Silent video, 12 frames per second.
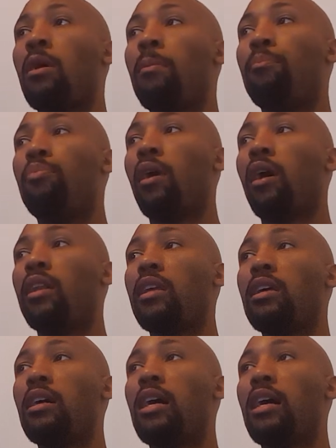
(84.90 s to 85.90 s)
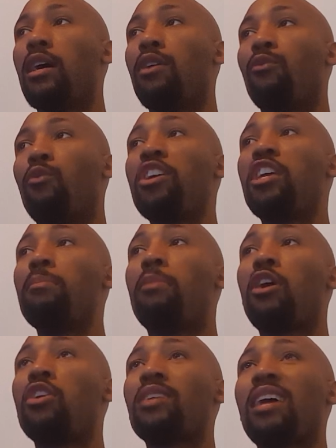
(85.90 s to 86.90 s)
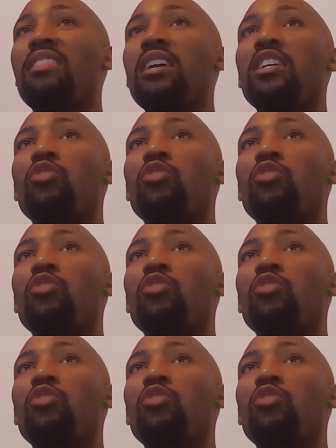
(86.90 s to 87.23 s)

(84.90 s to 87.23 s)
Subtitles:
But Ricky Burns, I think,